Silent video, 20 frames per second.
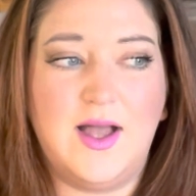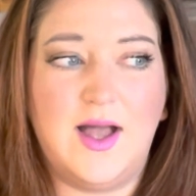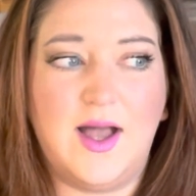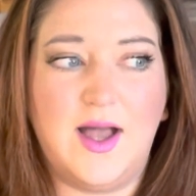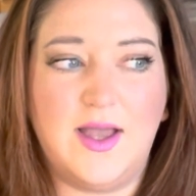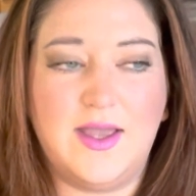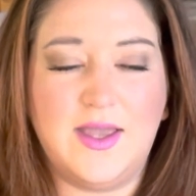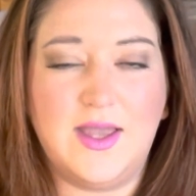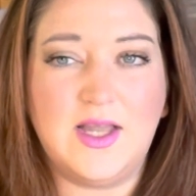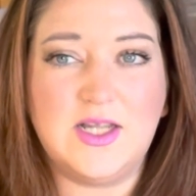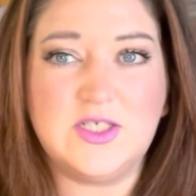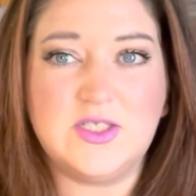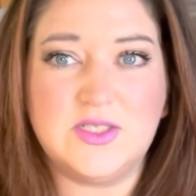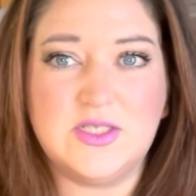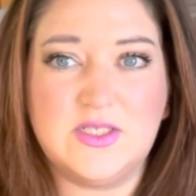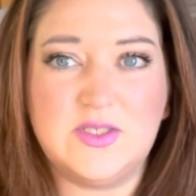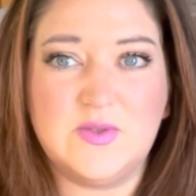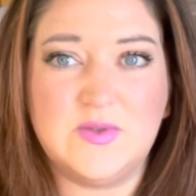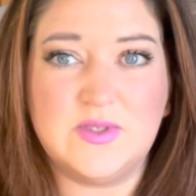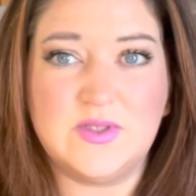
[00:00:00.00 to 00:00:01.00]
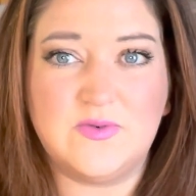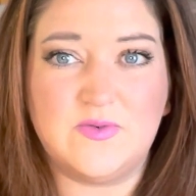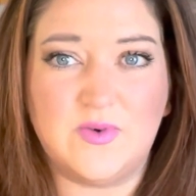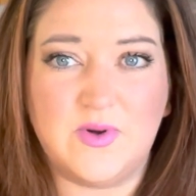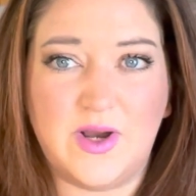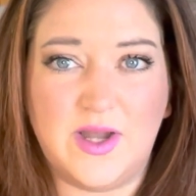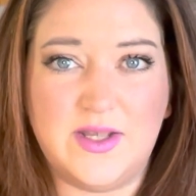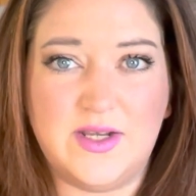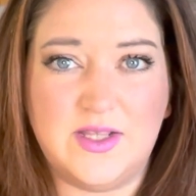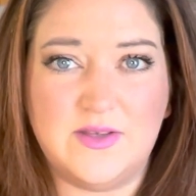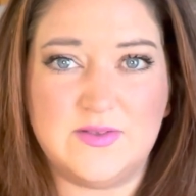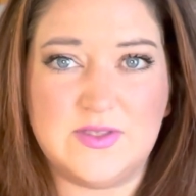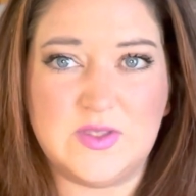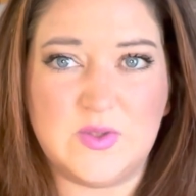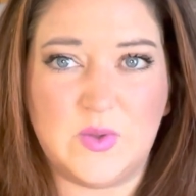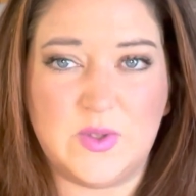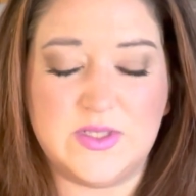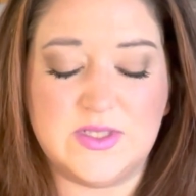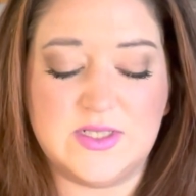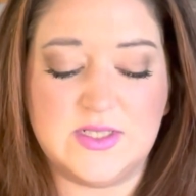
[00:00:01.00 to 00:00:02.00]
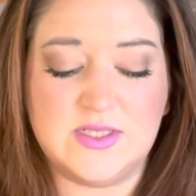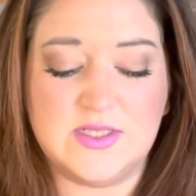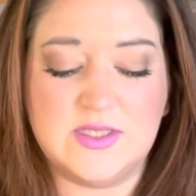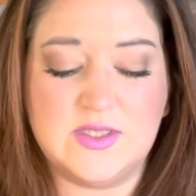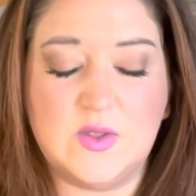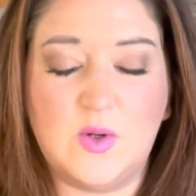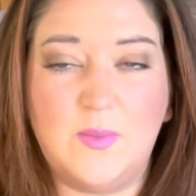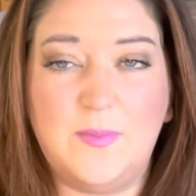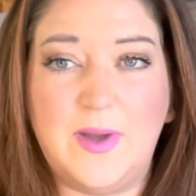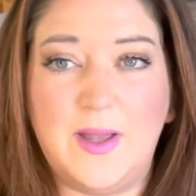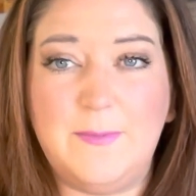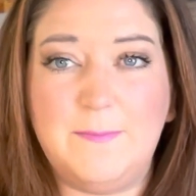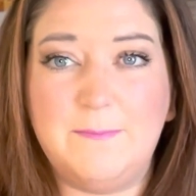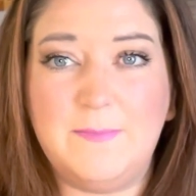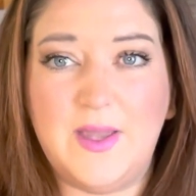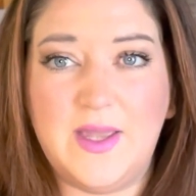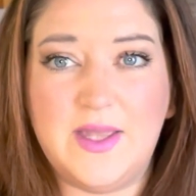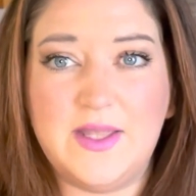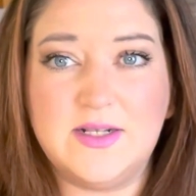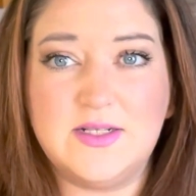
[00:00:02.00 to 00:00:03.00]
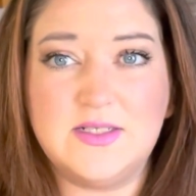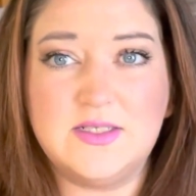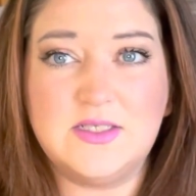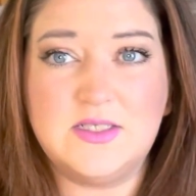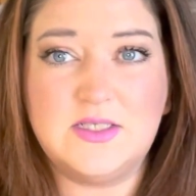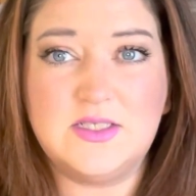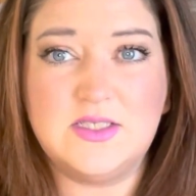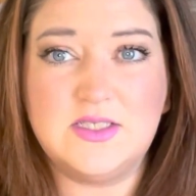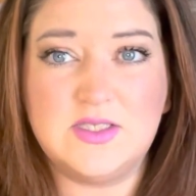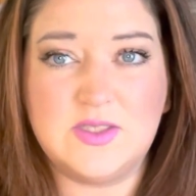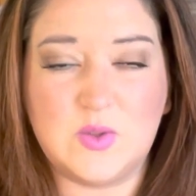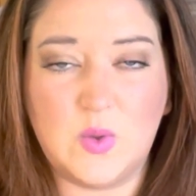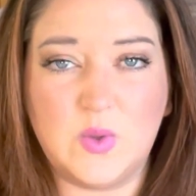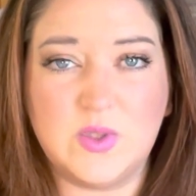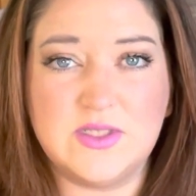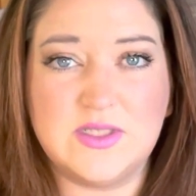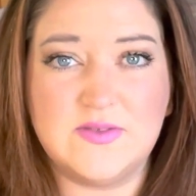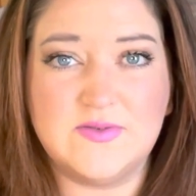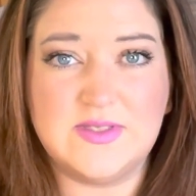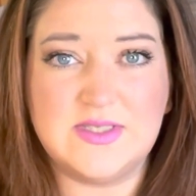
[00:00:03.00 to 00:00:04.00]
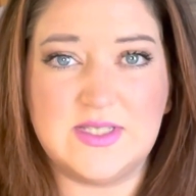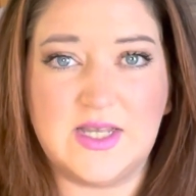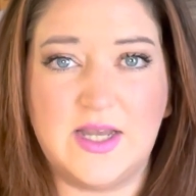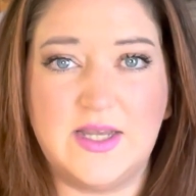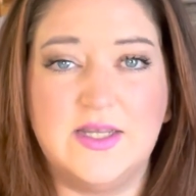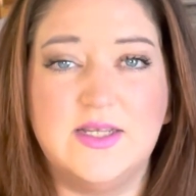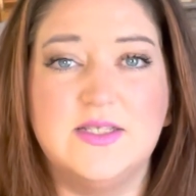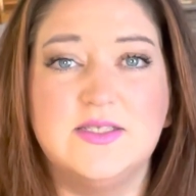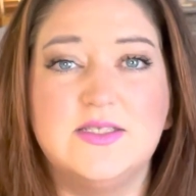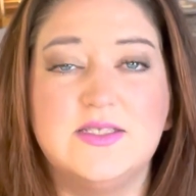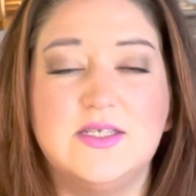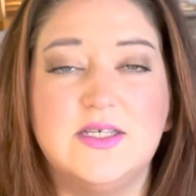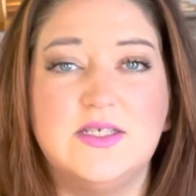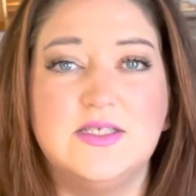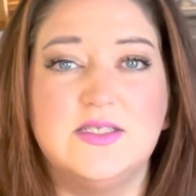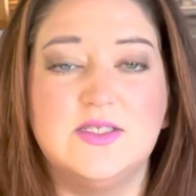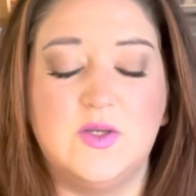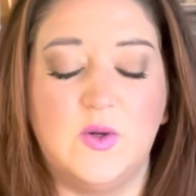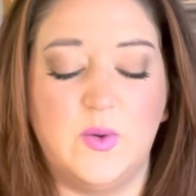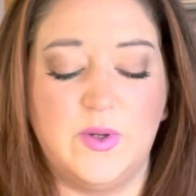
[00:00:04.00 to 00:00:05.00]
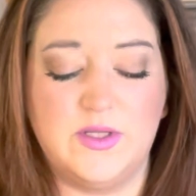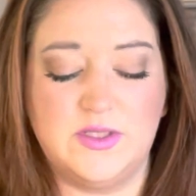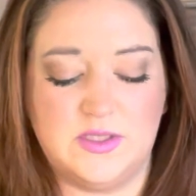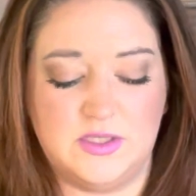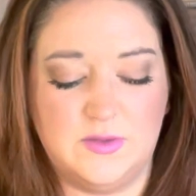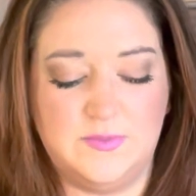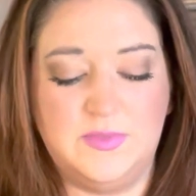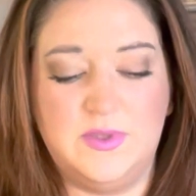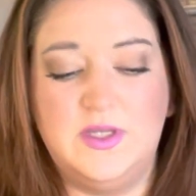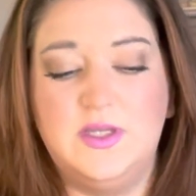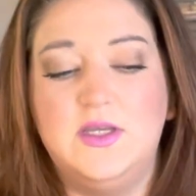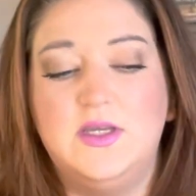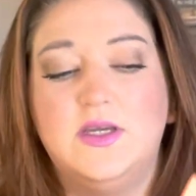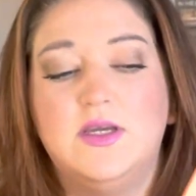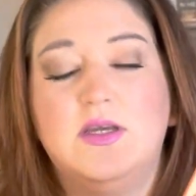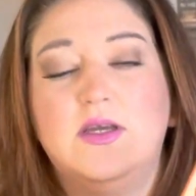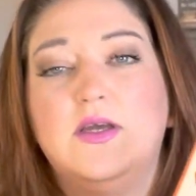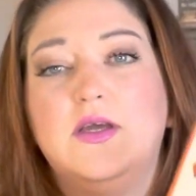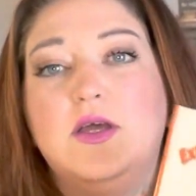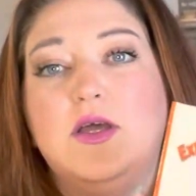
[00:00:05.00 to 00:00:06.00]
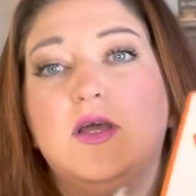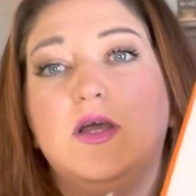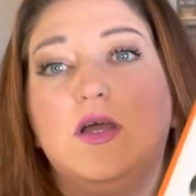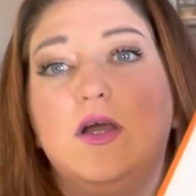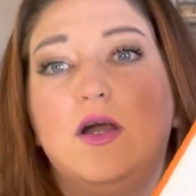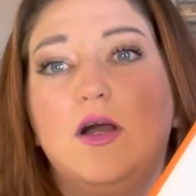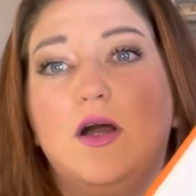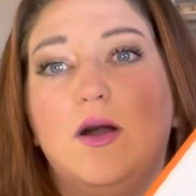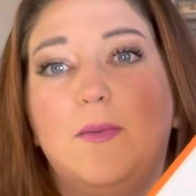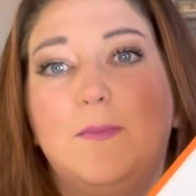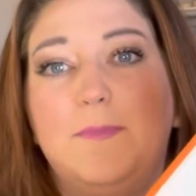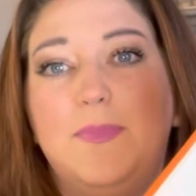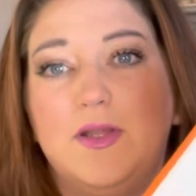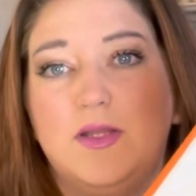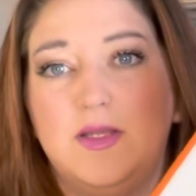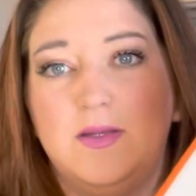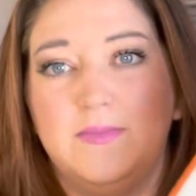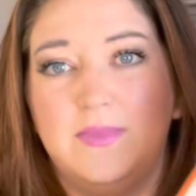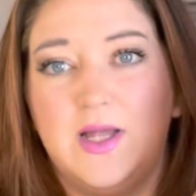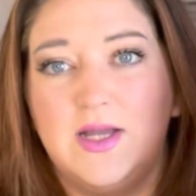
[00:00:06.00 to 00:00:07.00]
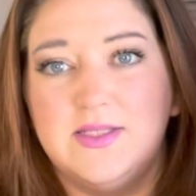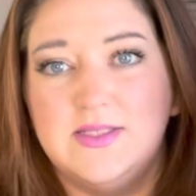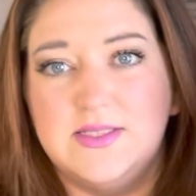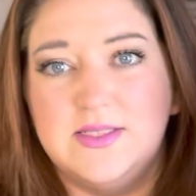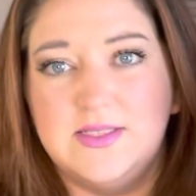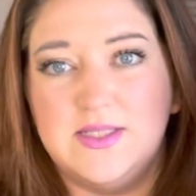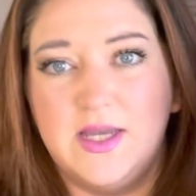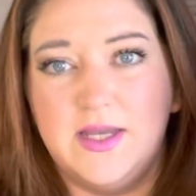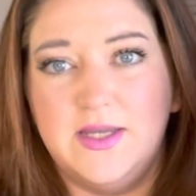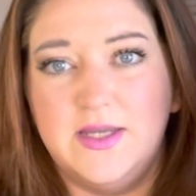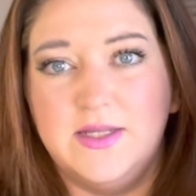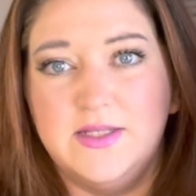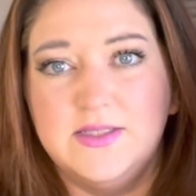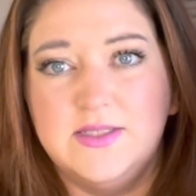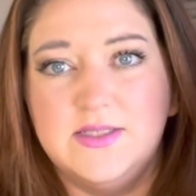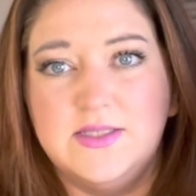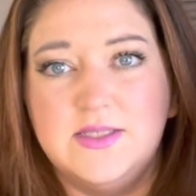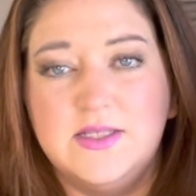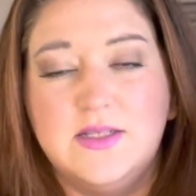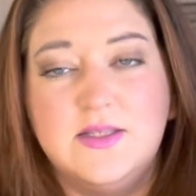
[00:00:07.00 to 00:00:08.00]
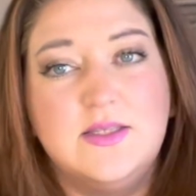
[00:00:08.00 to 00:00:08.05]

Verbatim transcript: I actually use a variety of sources. So my main source of science is going to be Building Blocks of Science.